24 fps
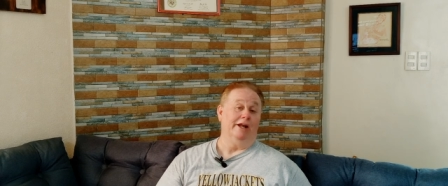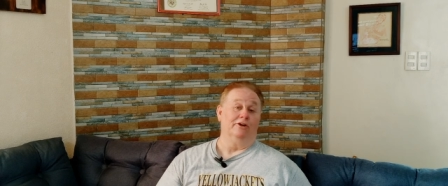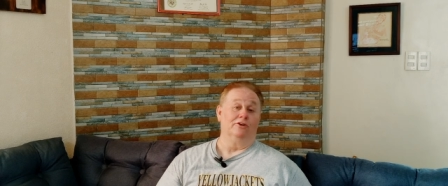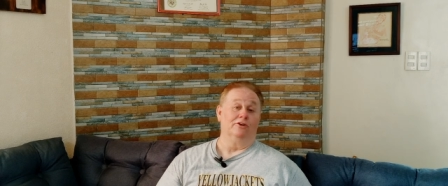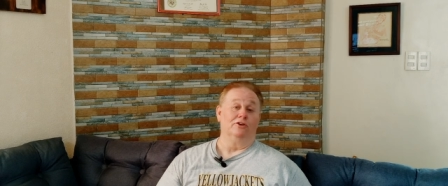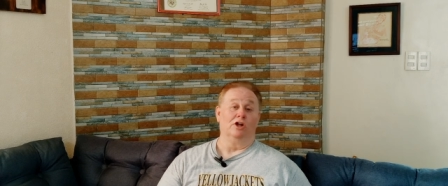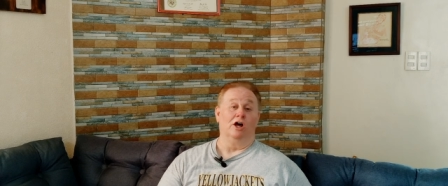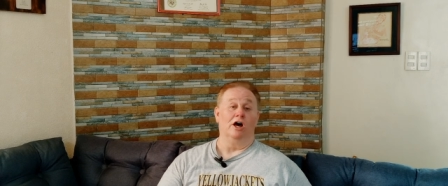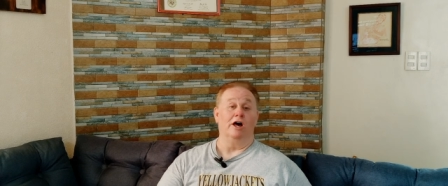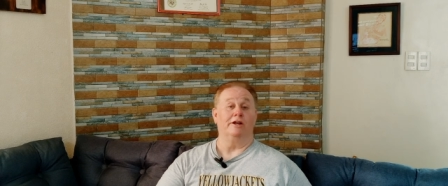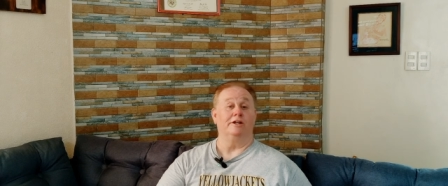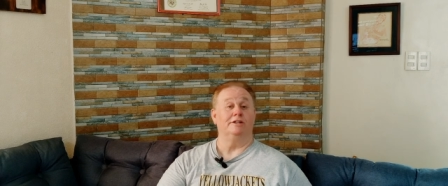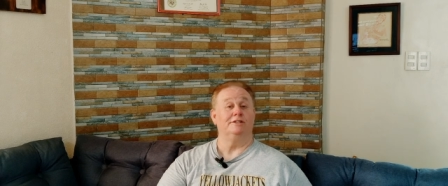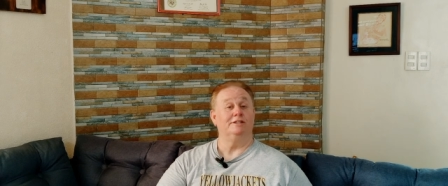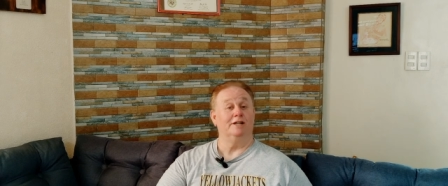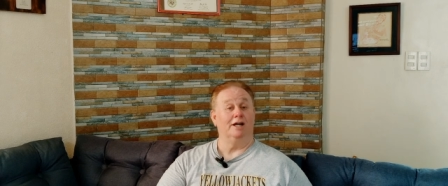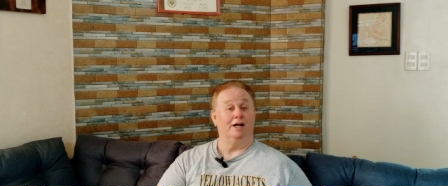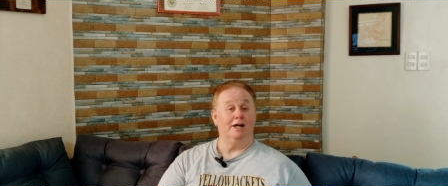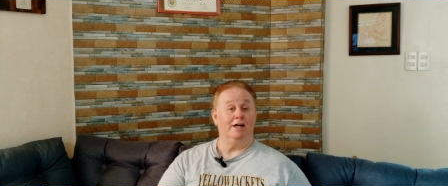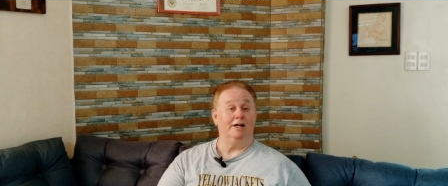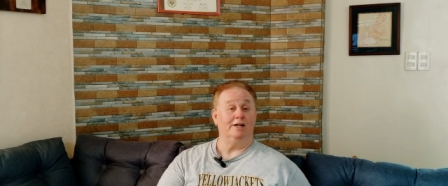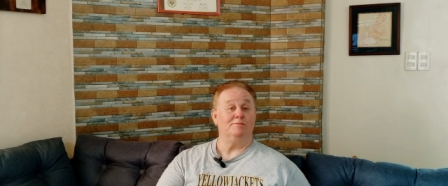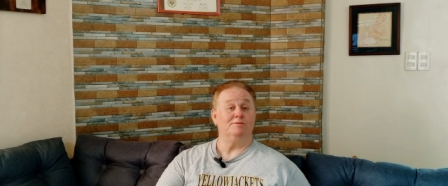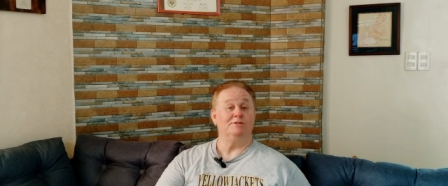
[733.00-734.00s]
And a lot of
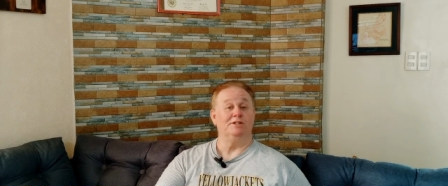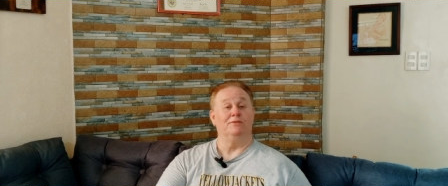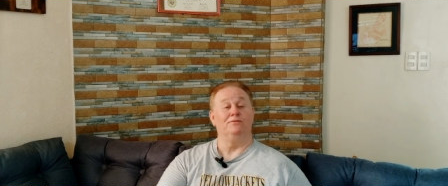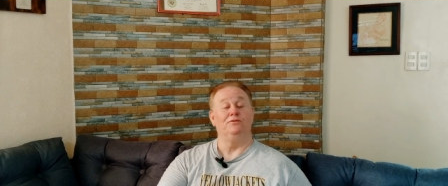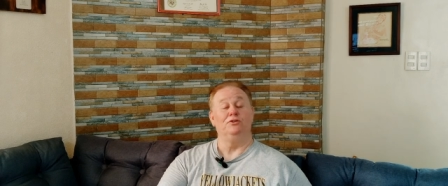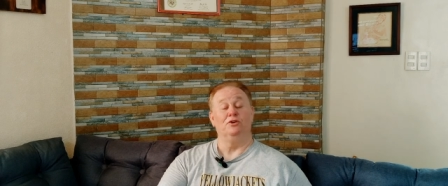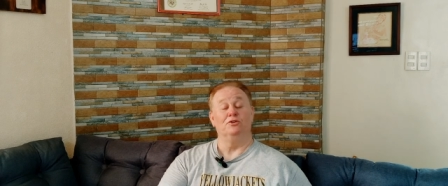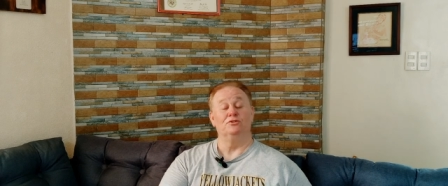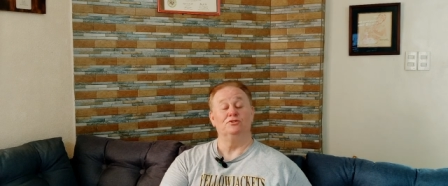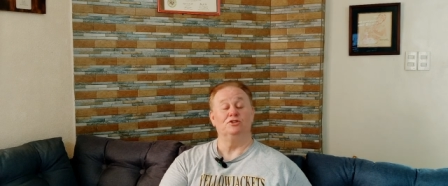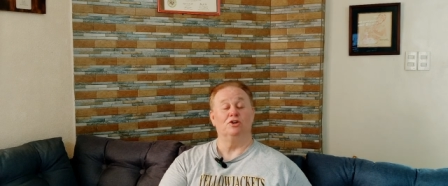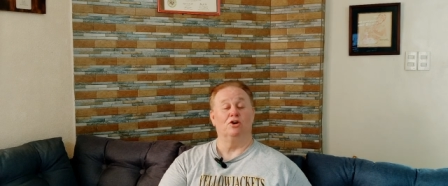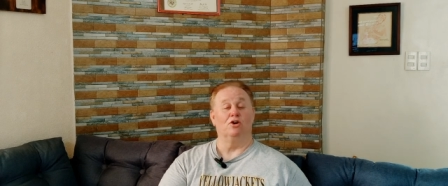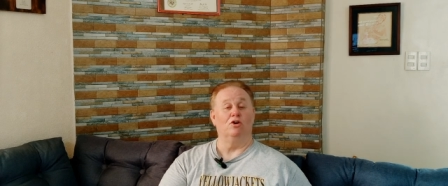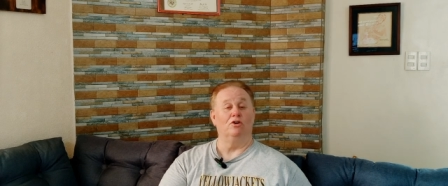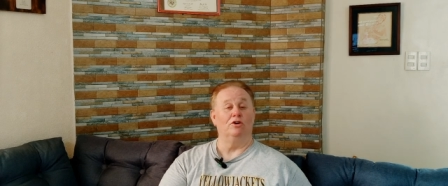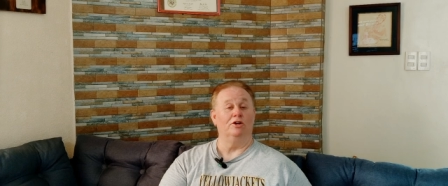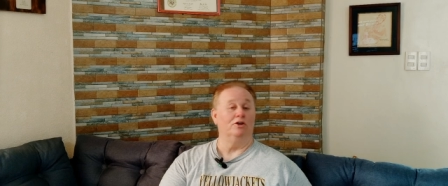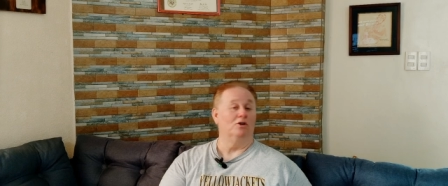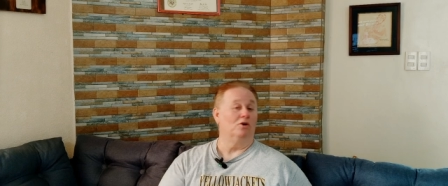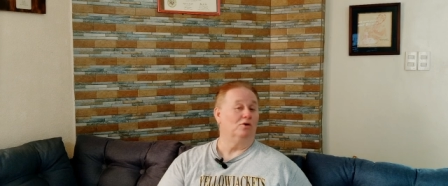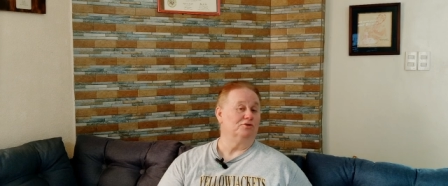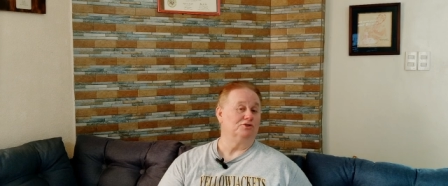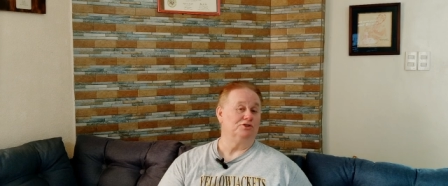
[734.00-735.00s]
times, if you're
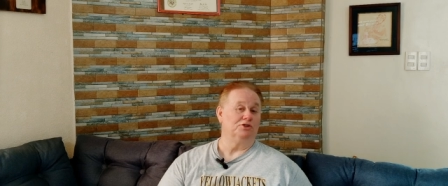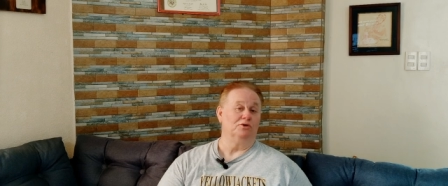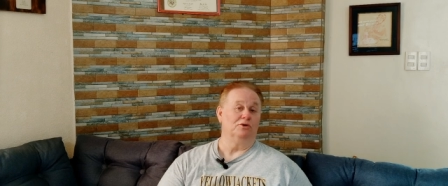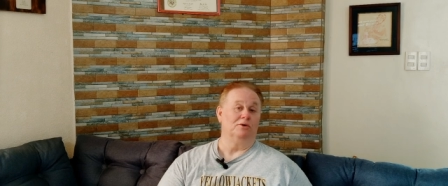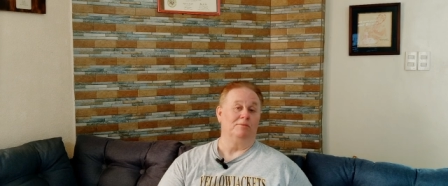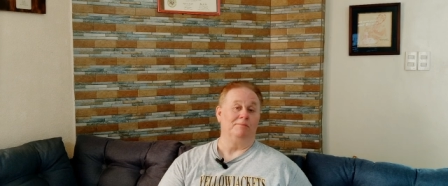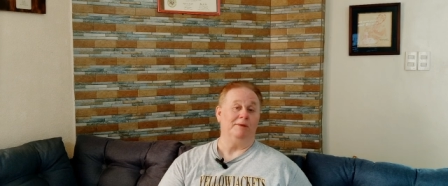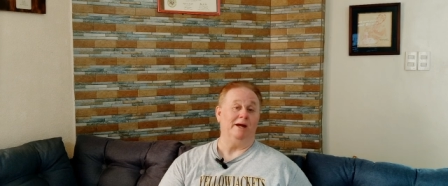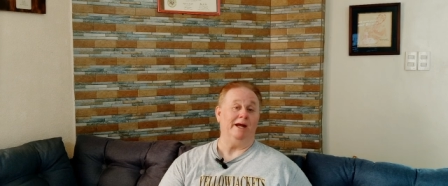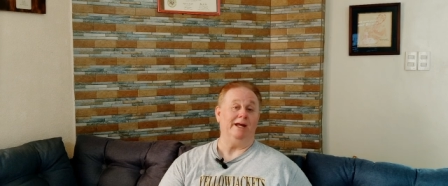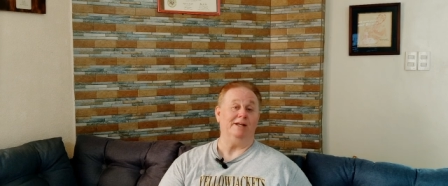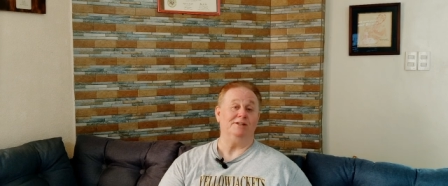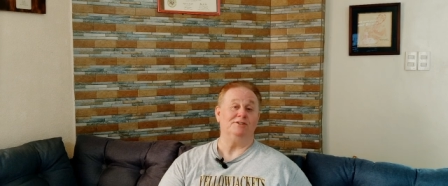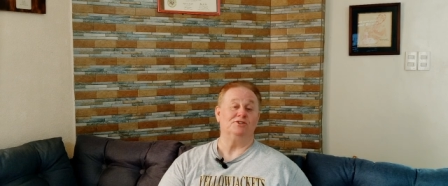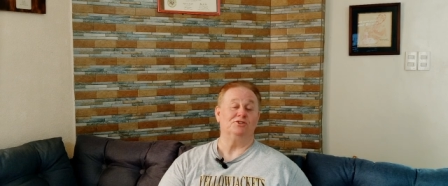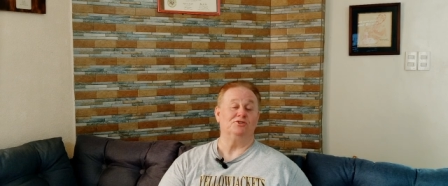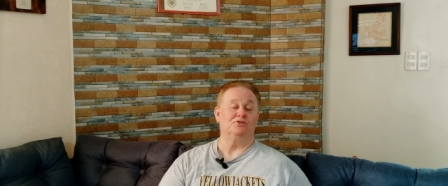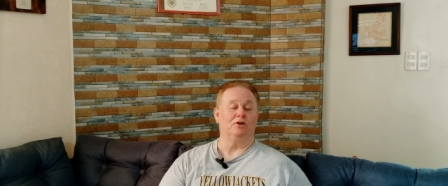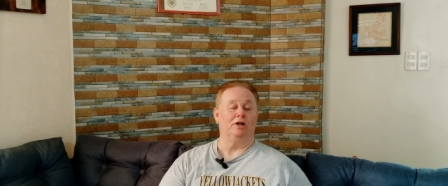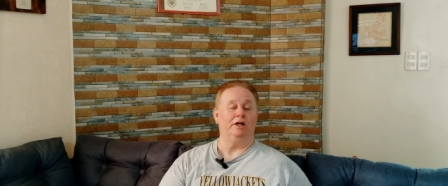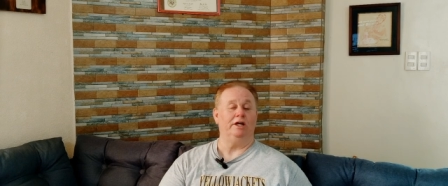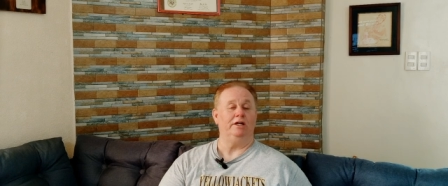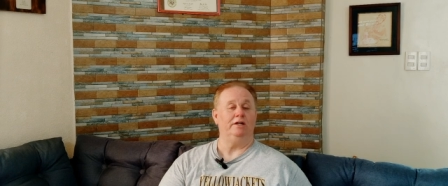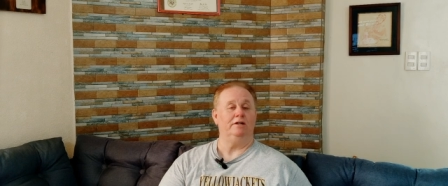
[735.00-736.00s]
turning onto a main
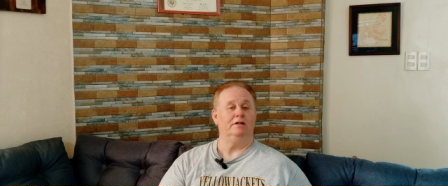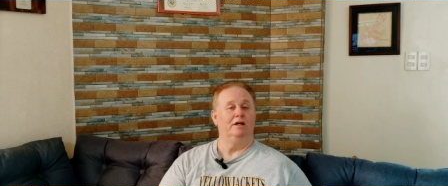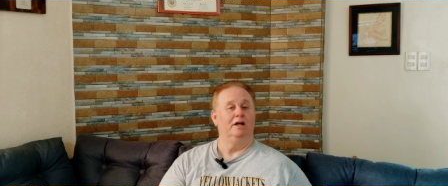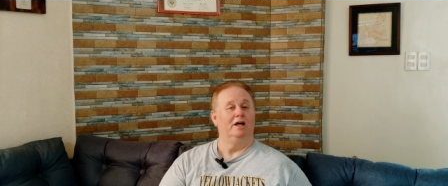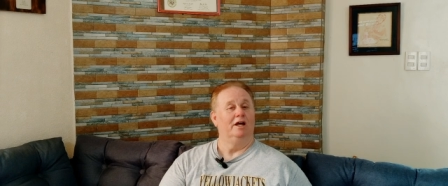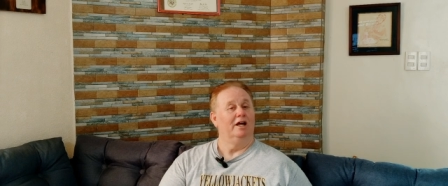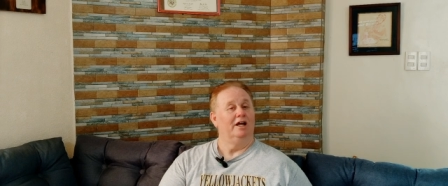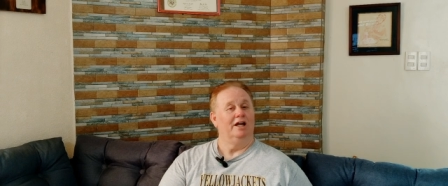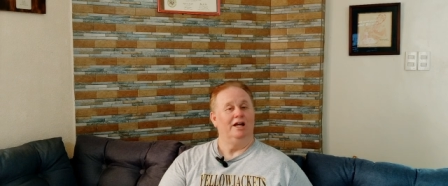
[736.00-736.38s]
street,